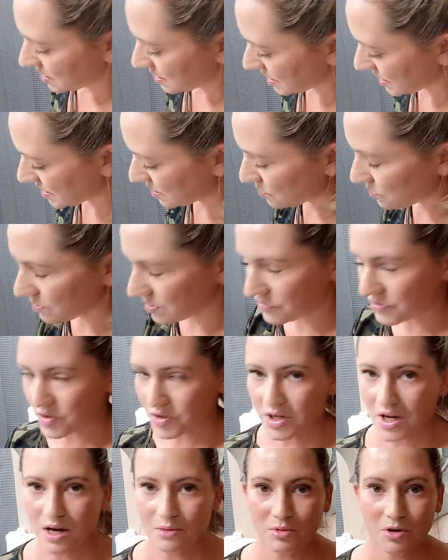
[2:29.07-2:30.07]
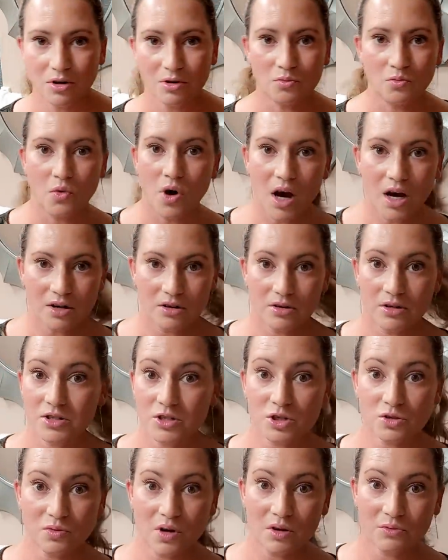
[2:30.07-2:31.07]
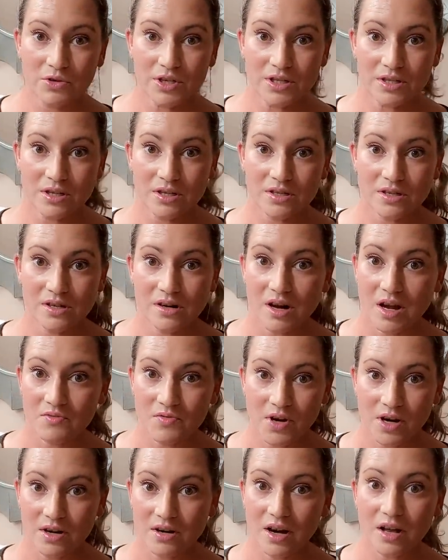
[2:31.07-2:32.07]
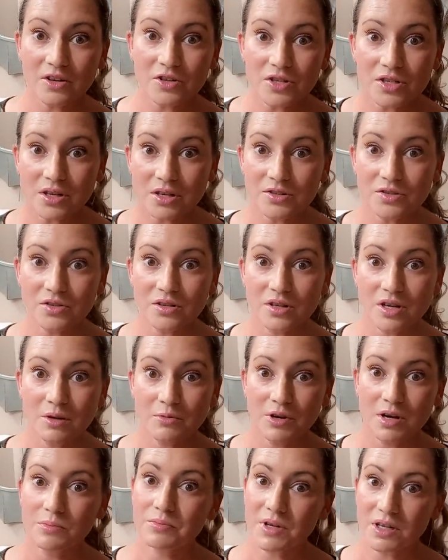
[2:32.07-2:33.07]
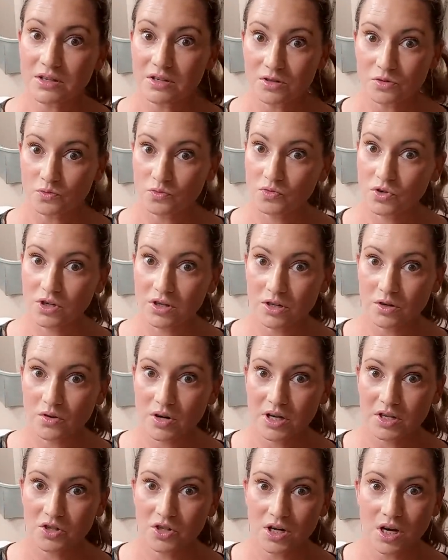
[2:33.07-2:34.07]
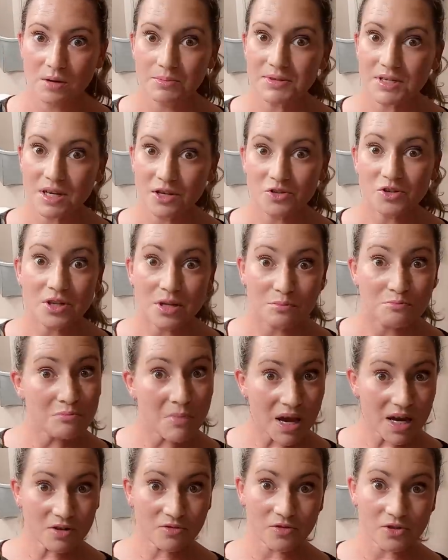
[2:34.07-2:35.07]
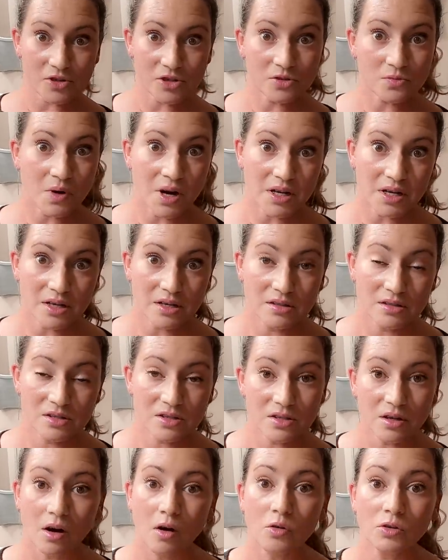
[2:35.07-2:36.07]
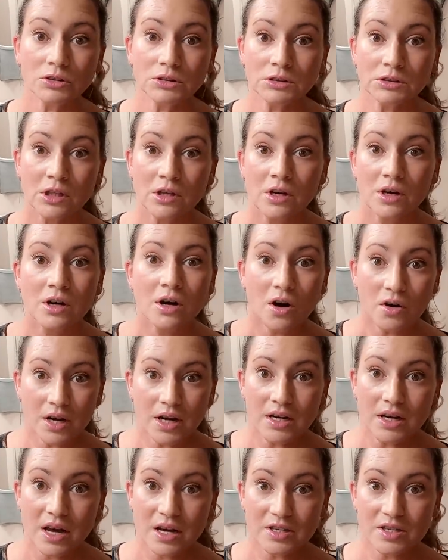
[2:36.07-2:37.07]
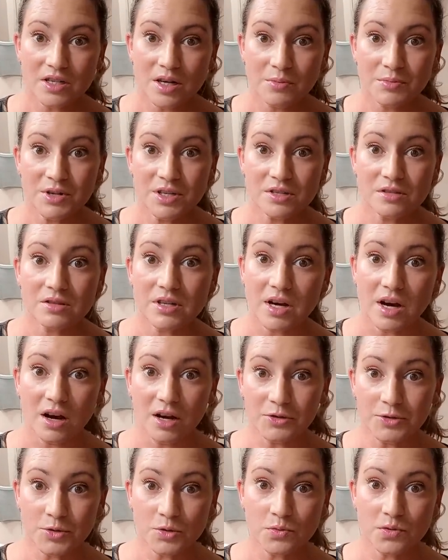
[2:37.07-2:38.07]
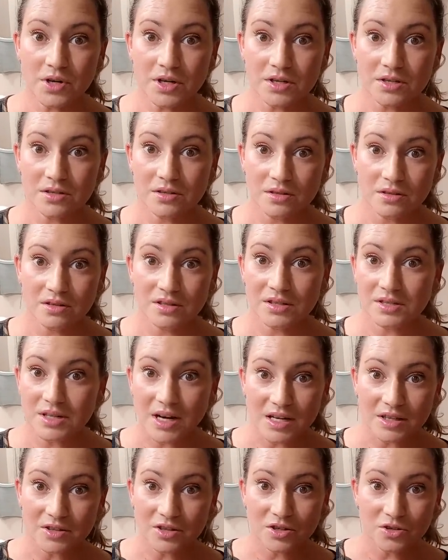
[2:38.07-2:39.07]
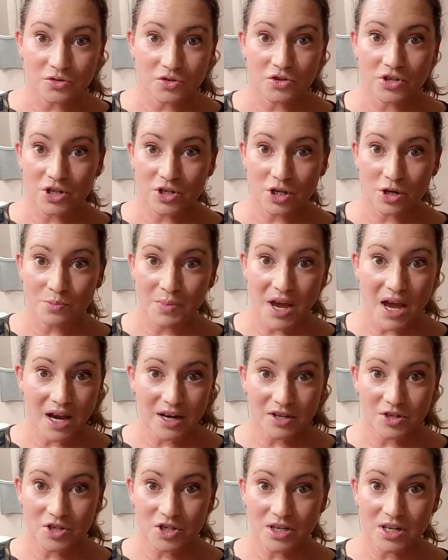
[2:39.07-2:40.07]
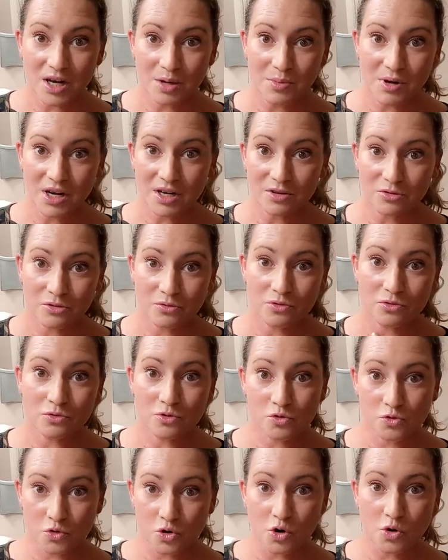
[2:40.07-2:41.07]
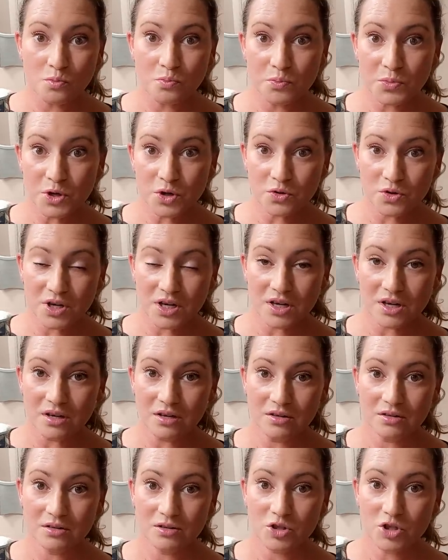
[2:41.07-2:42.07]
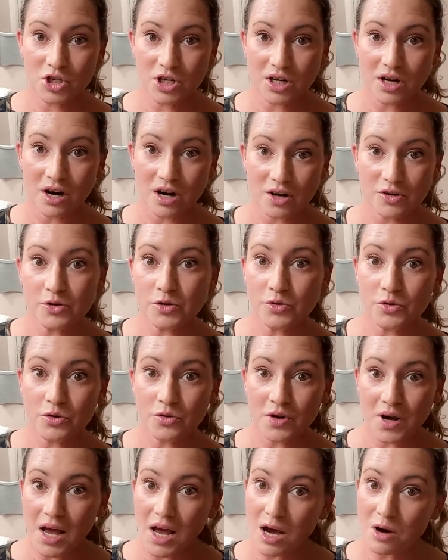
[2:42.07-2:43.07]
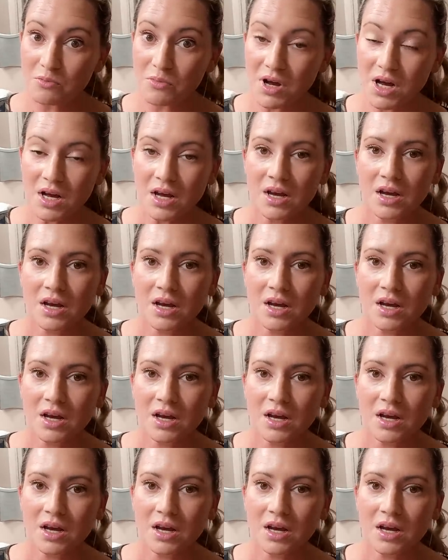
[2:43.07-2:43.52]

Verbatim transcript: And if you're talking about water and sweat resistant, I've got another sunscreen coming up that does a really great job. It's actually made for sweating. So, okay, next up is the Altruist. It's not their traditional packaging. I bought it through Gruum Beauty, G-R-U-U-M.